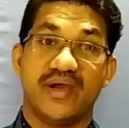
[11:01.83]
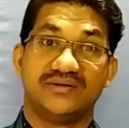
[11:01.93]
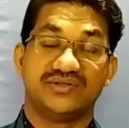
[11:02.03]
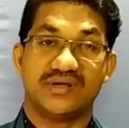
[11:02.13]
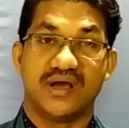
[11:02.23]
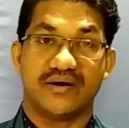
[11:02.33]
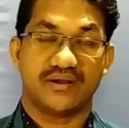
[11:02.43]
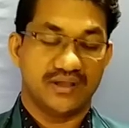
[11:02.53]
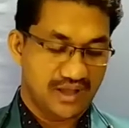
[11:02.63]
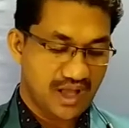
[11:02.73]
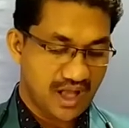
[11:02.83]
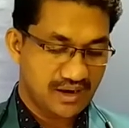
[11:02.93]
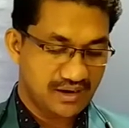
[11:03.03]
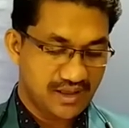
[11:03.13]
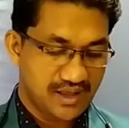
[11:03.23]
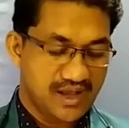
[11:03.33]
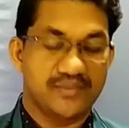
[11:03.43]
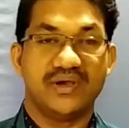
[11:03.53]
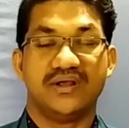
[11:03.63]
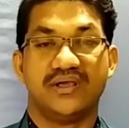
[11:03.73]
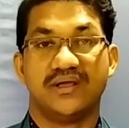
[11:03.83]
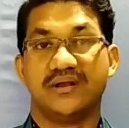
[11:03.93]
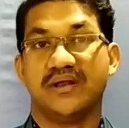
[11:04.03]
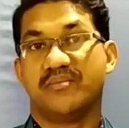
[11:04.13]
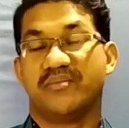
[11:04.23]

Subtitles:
Patriarchy and American